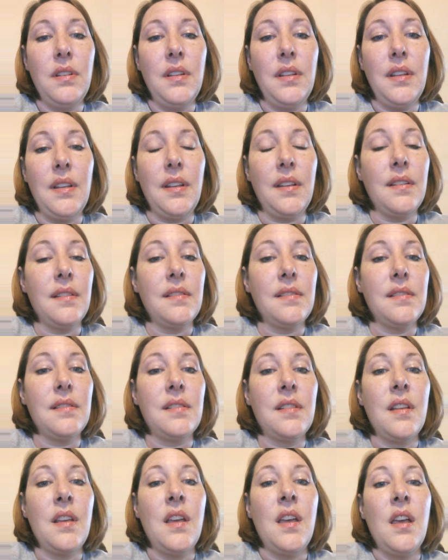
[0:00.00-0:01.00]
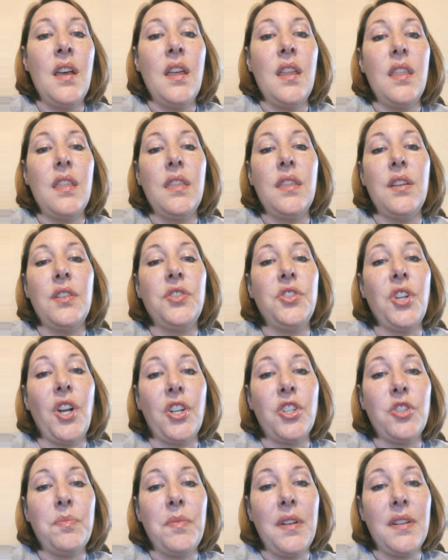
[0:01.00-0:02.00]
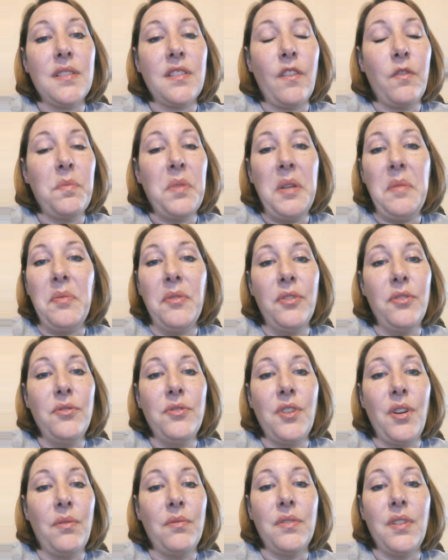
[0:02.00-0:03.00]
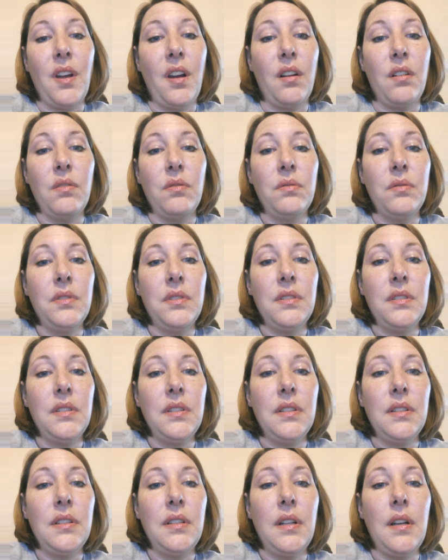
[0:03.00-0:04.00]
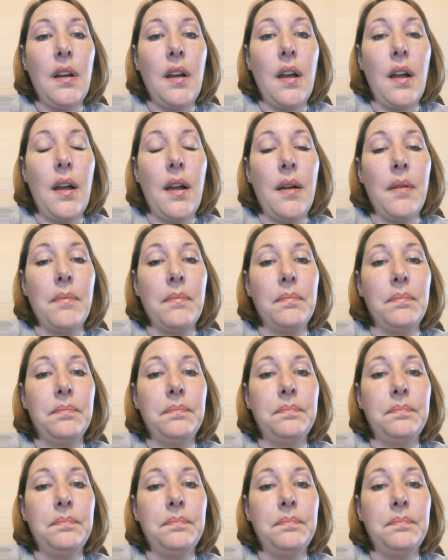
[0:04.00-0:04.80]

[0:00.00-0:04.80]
is the judgment of people who don't know, um,